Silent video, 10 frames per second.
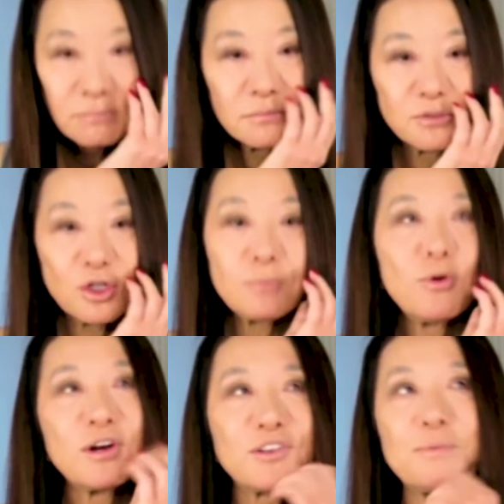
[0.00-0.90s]
Or
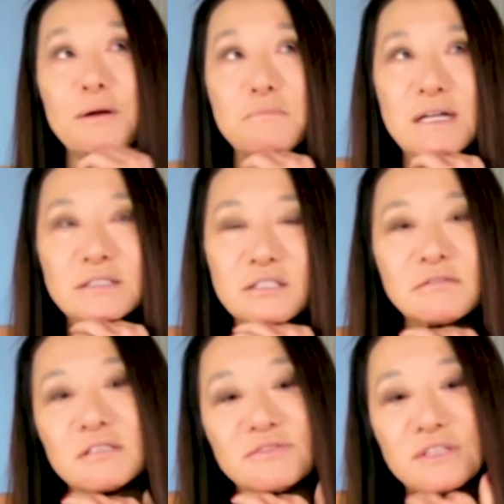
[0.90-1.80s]
more
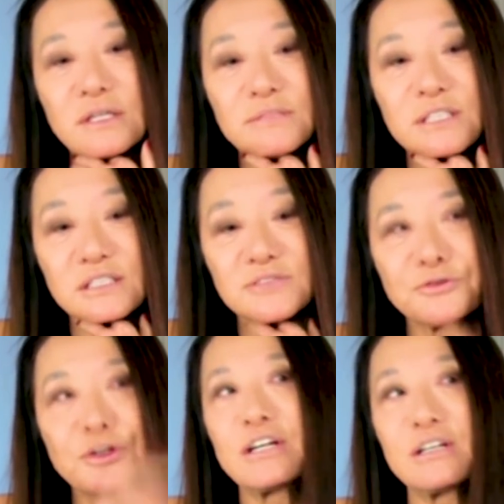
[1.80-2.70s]
experimental even. I'm just
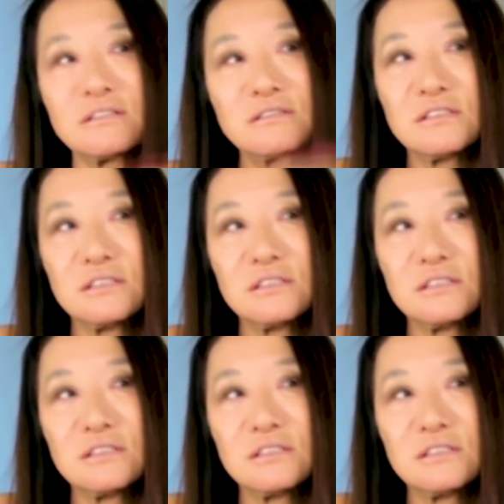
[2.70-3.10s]
freer,